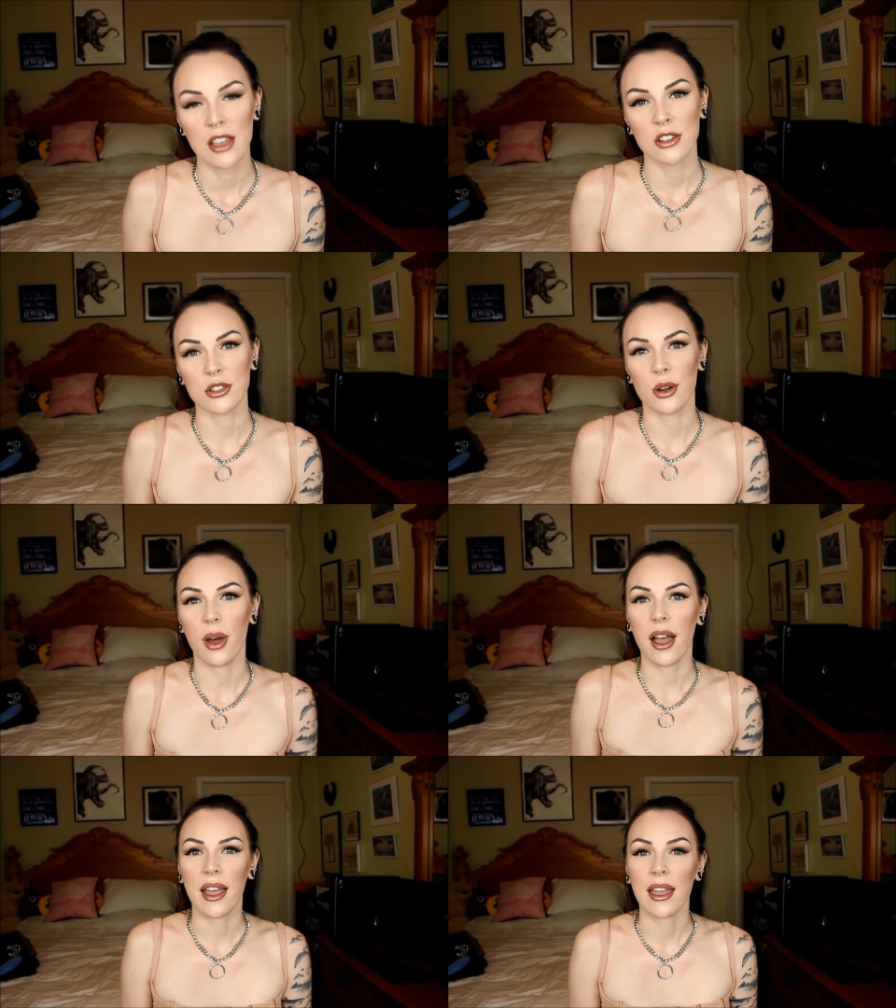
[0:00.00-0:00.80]
So
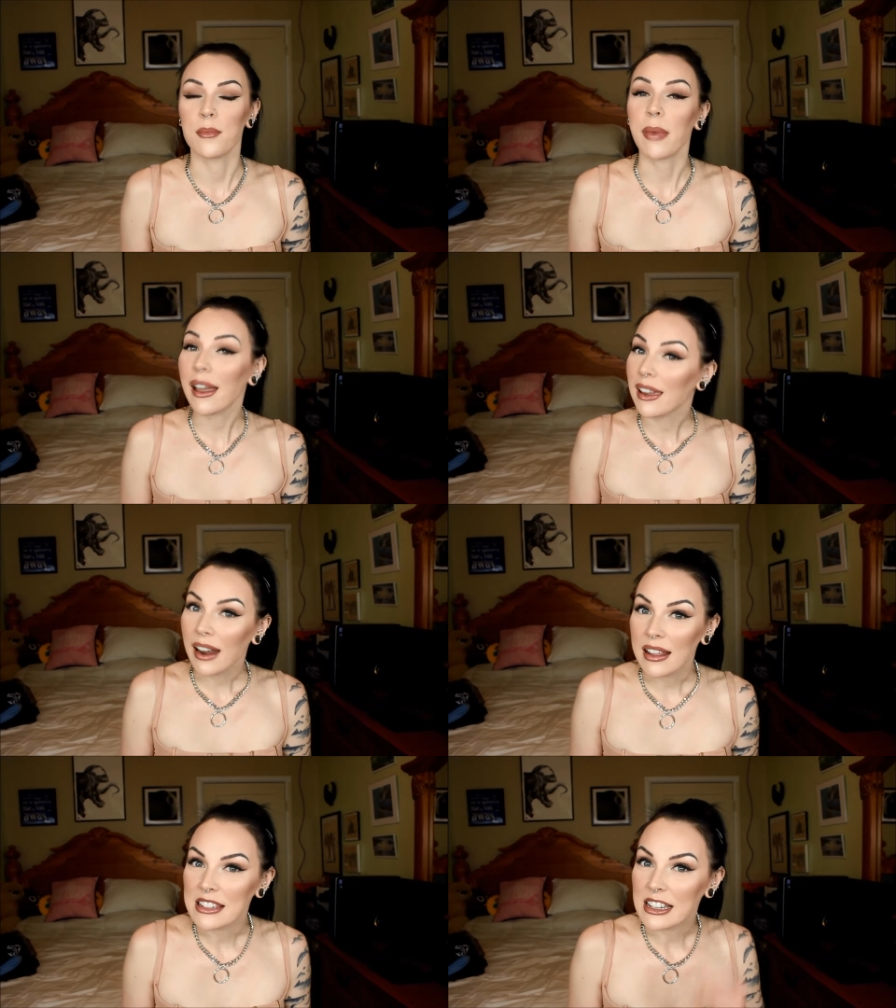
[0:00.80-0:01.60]
I am back at
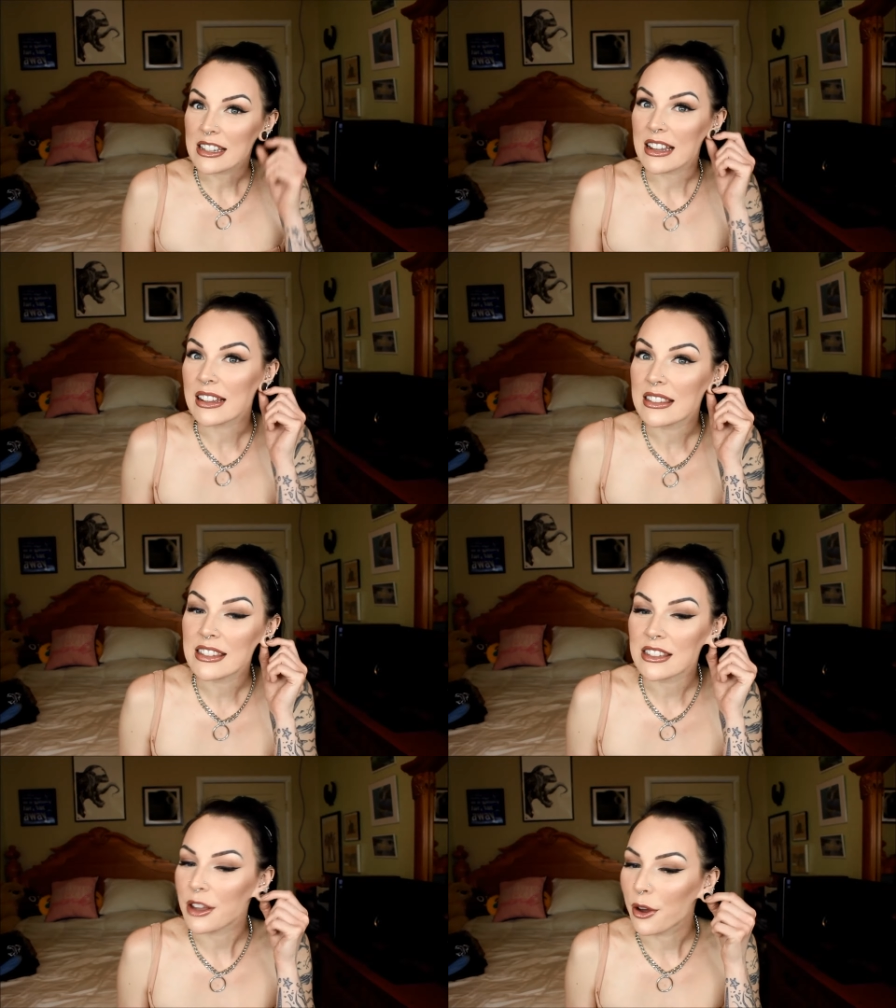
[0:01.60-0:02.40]
9 16
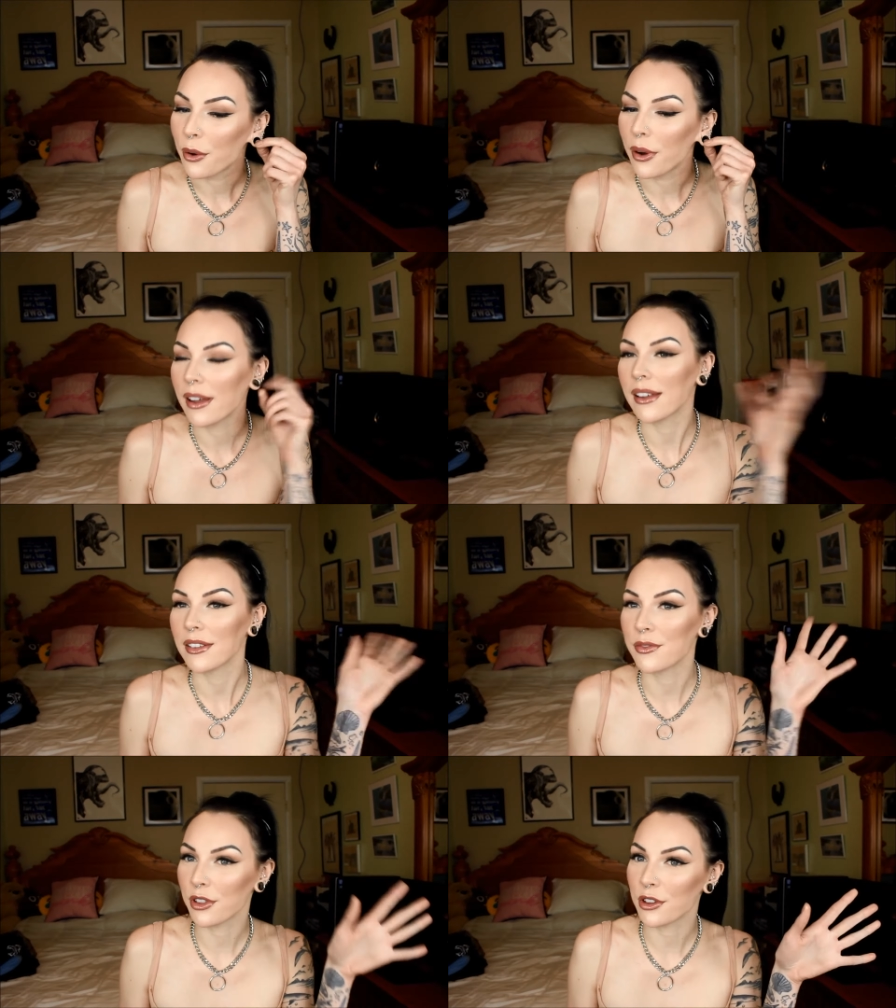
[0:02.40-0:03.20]
so
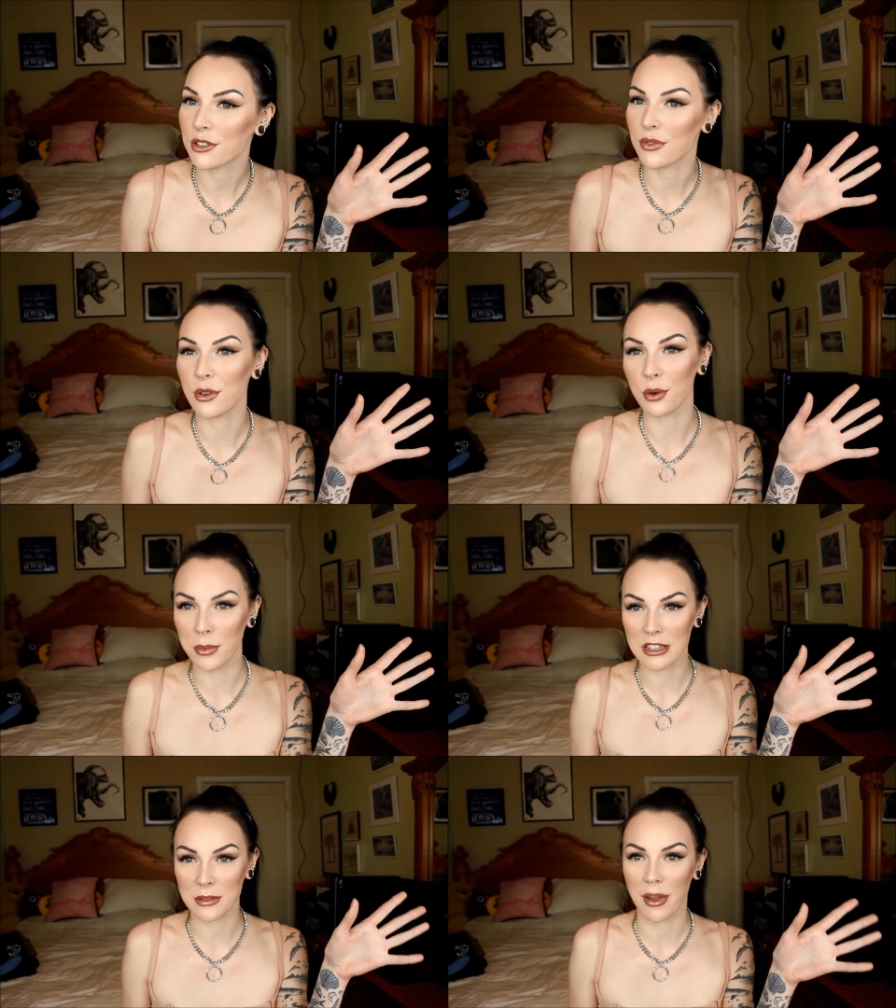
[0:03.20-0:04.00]
for those of you who
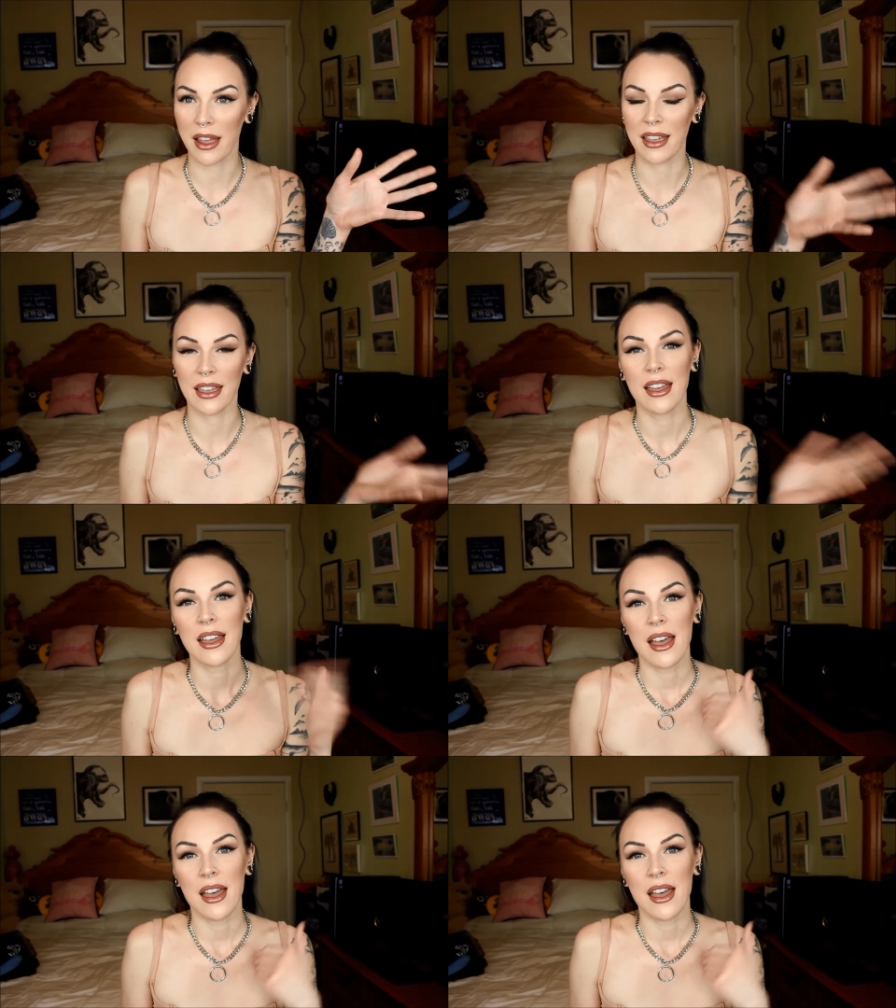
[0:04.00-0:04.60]
missed my